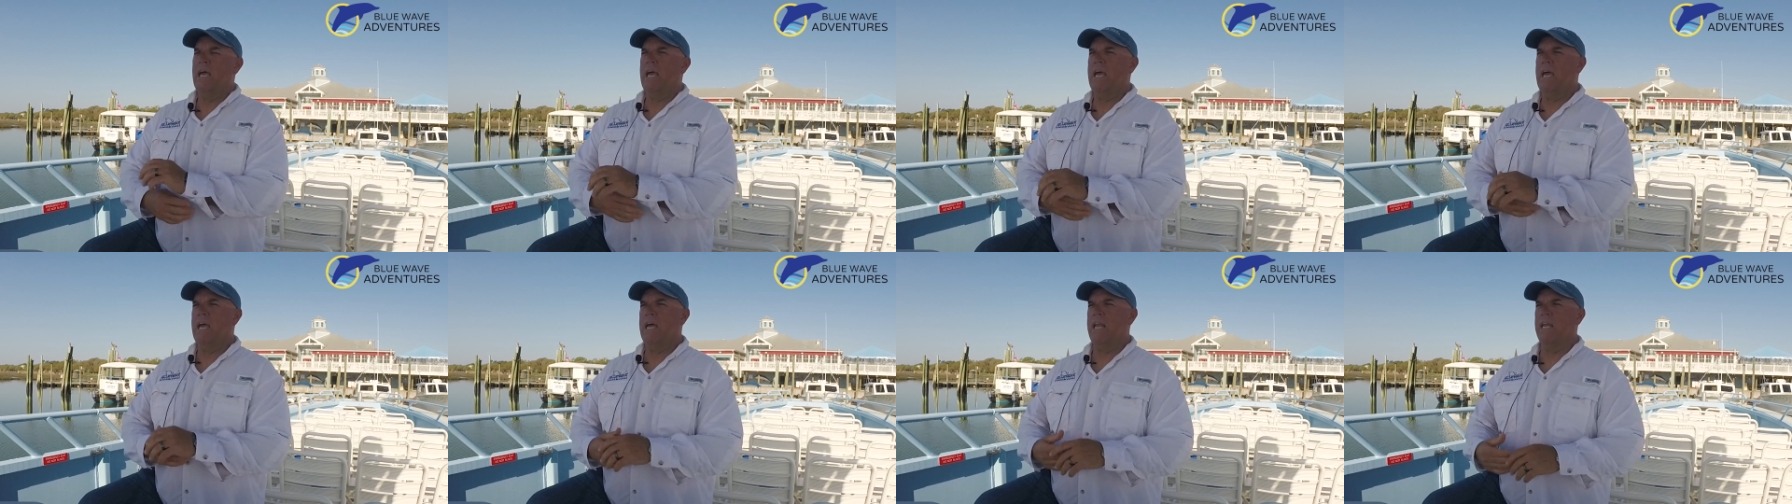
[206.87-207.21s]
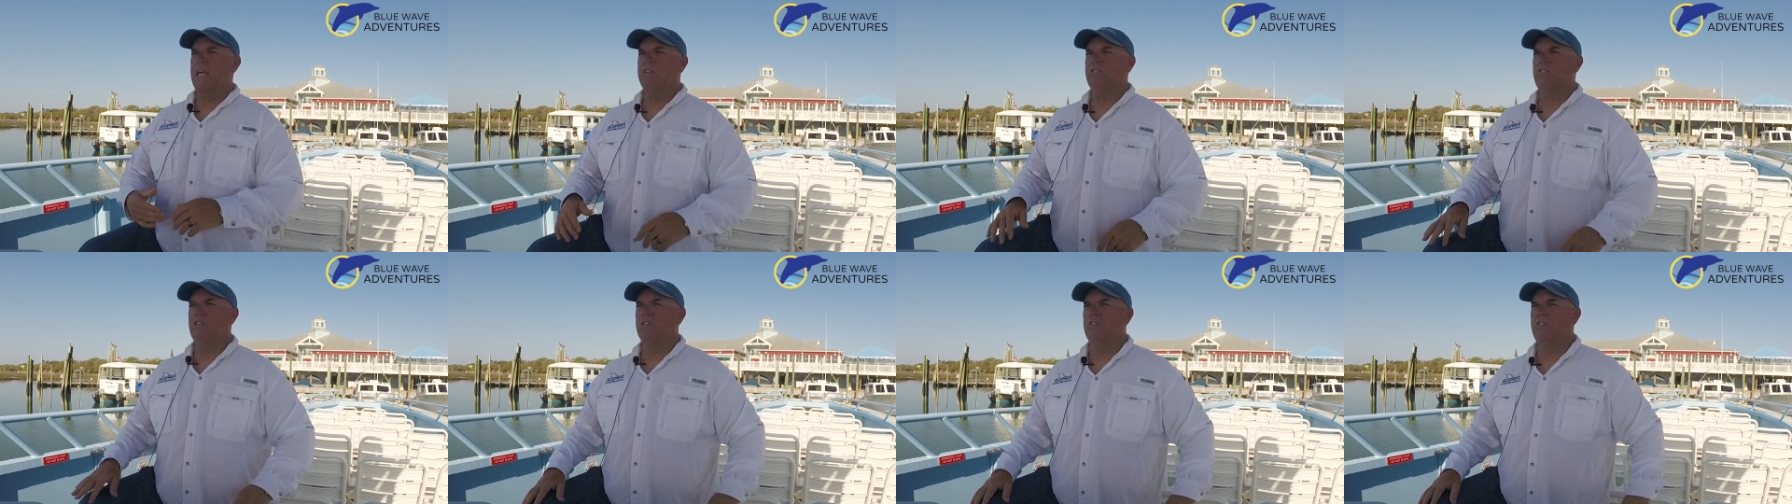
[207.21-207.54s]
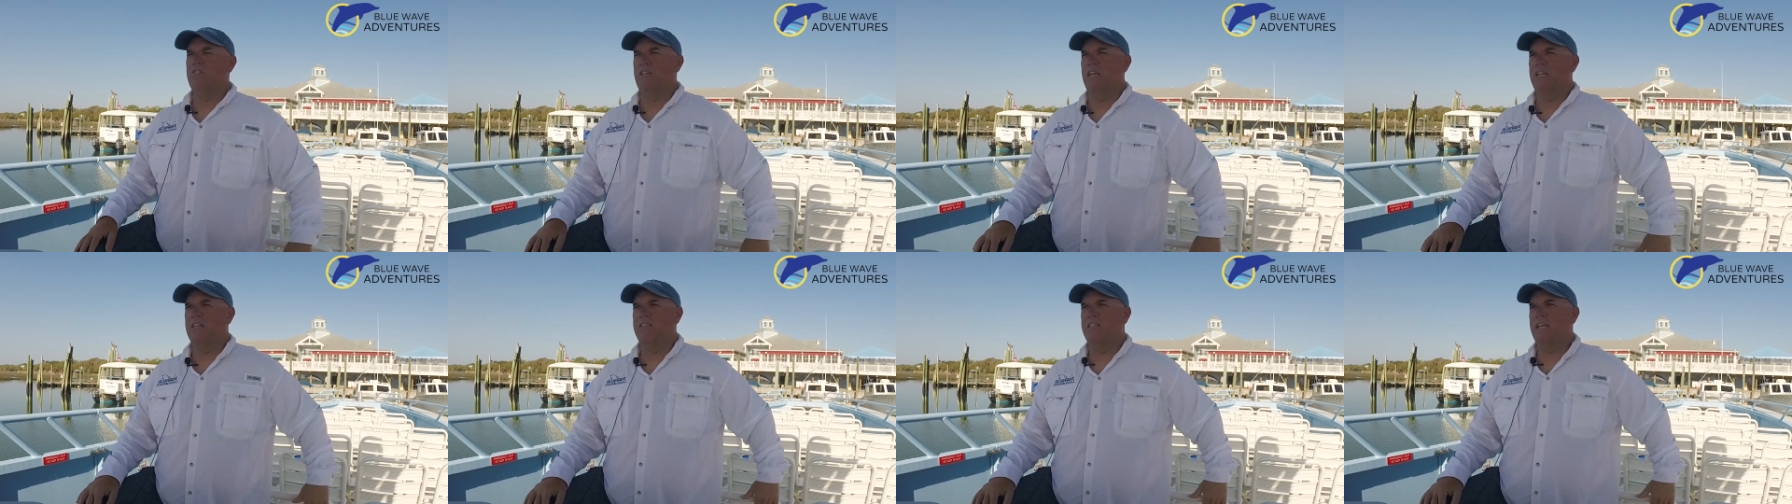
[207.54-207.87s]
and it
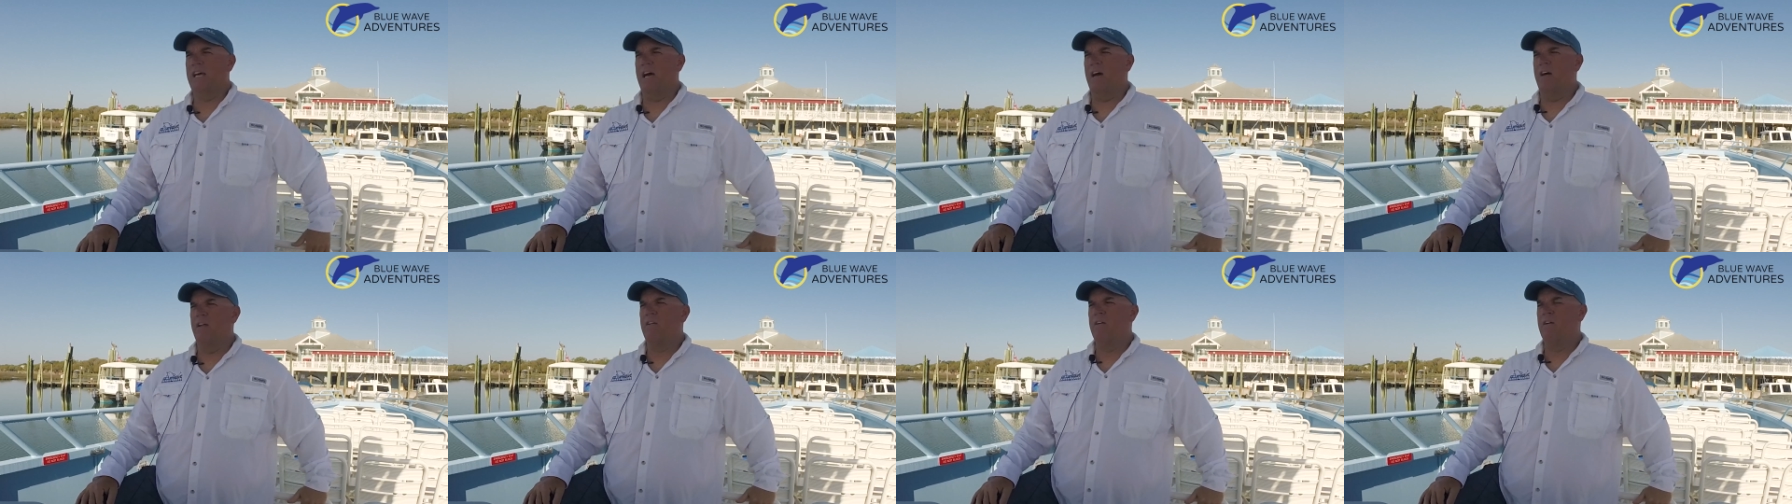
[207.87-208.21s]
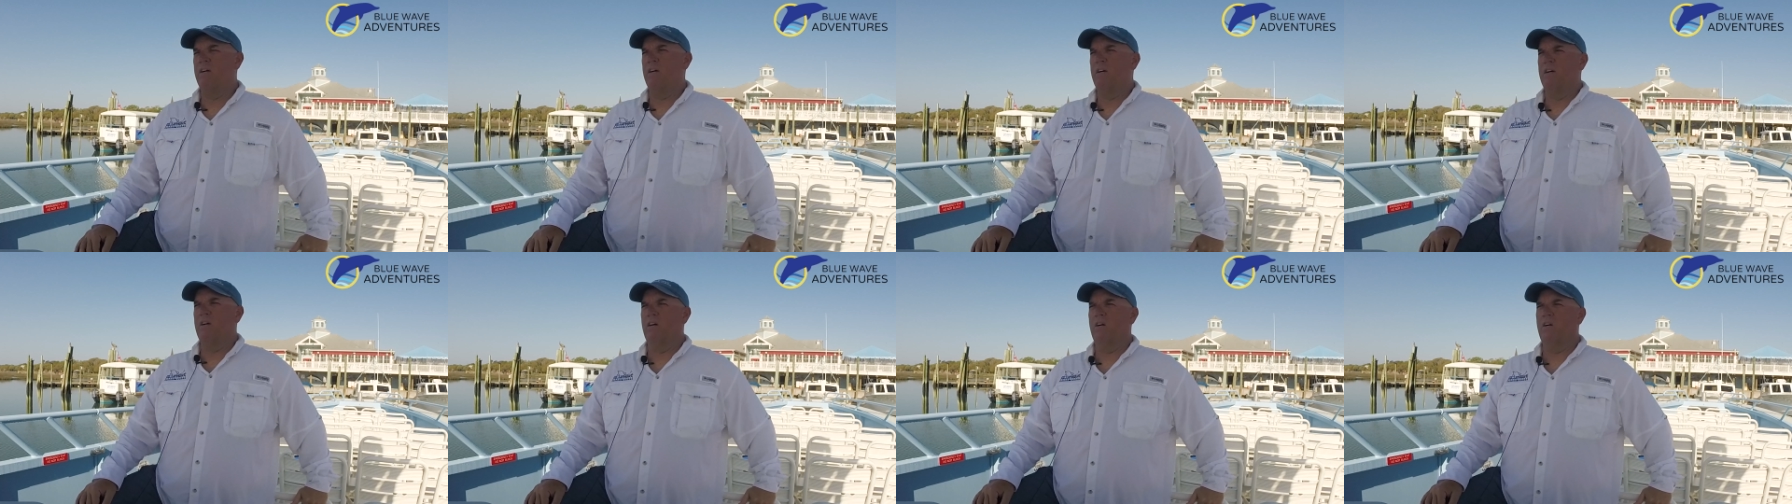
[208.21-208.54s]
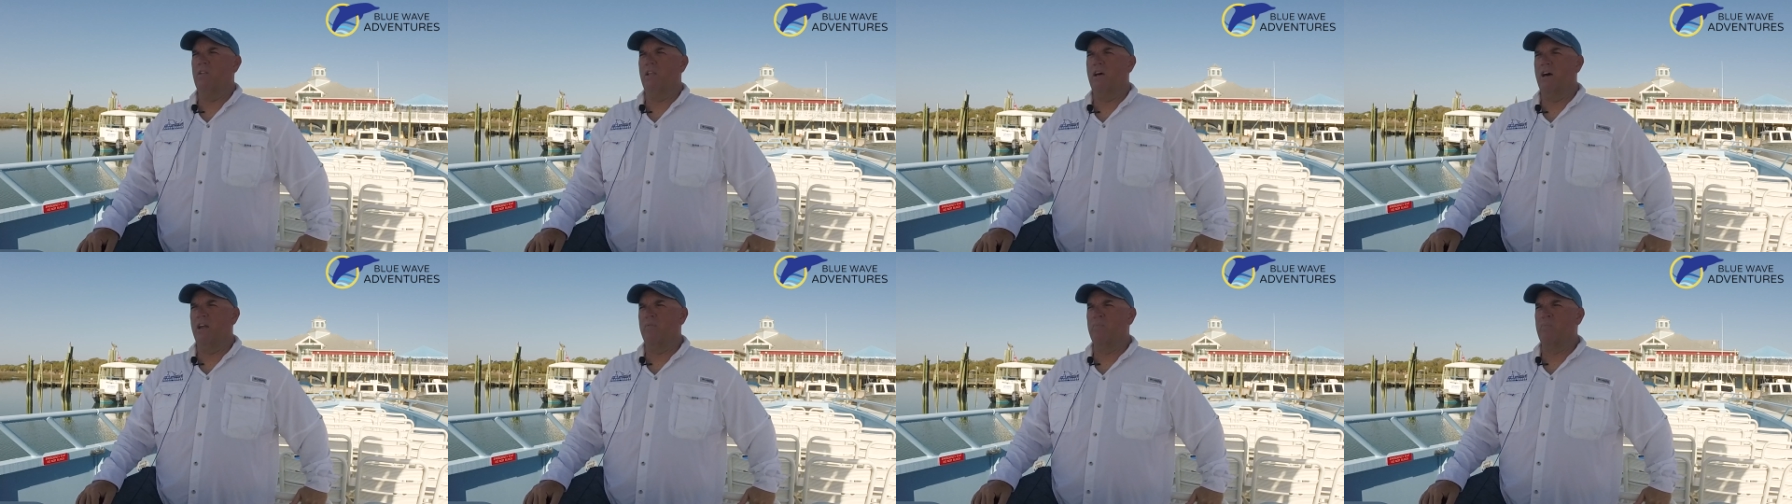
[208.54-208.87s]
just sets out
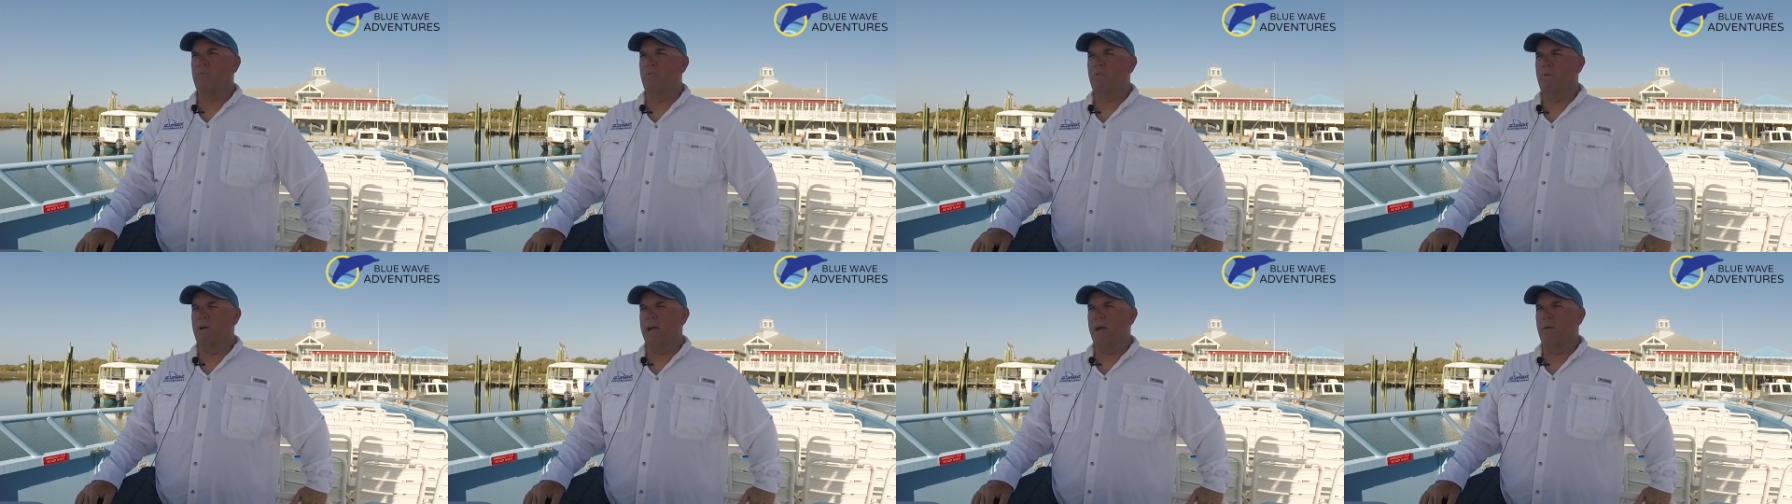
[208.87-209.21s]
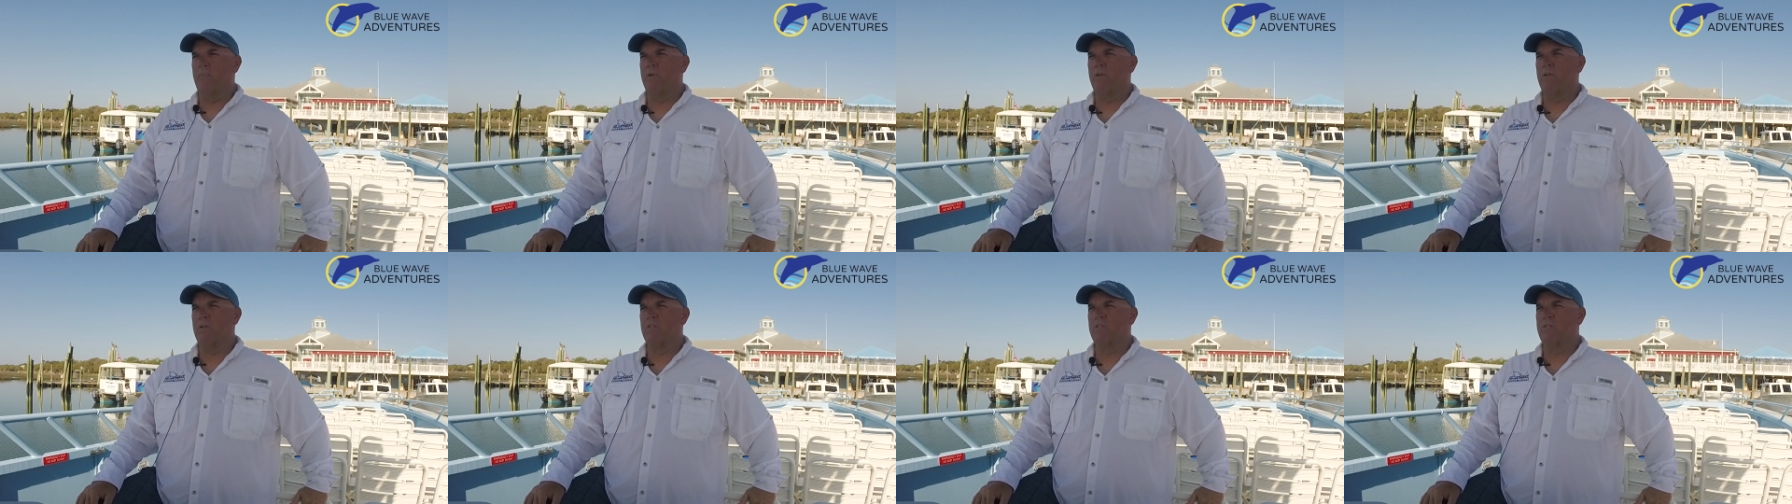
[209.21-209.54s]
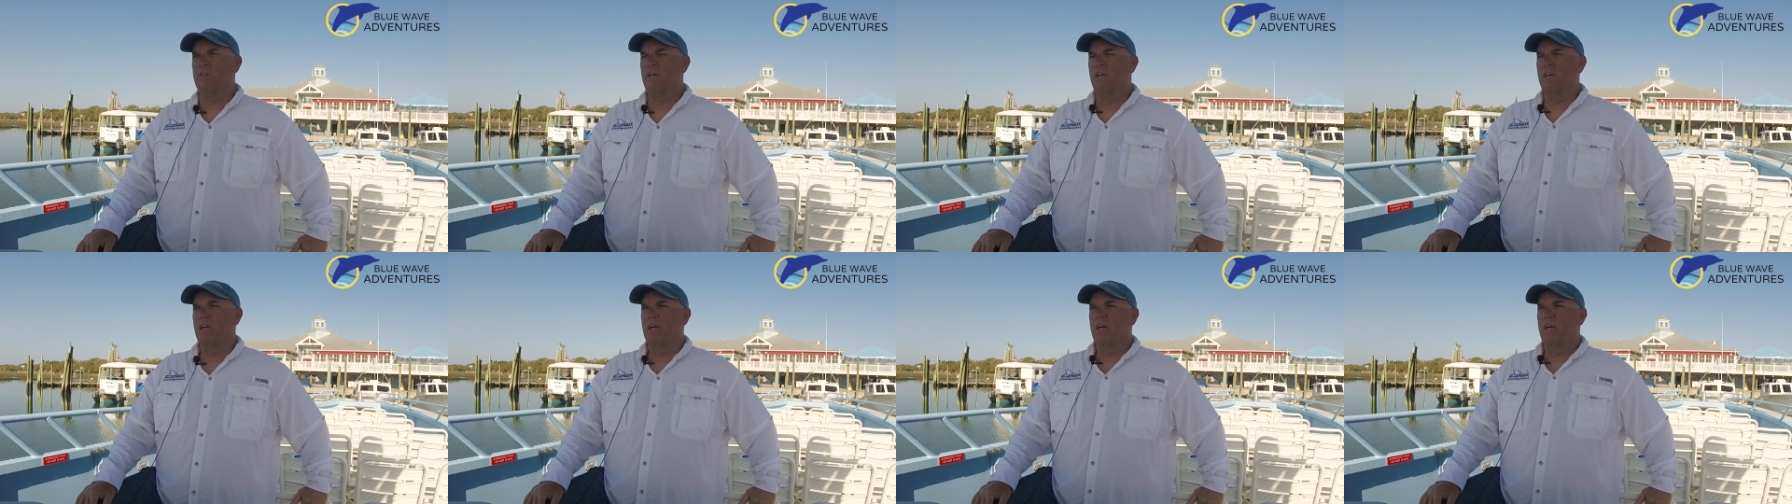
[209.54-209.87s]
a lot of parameters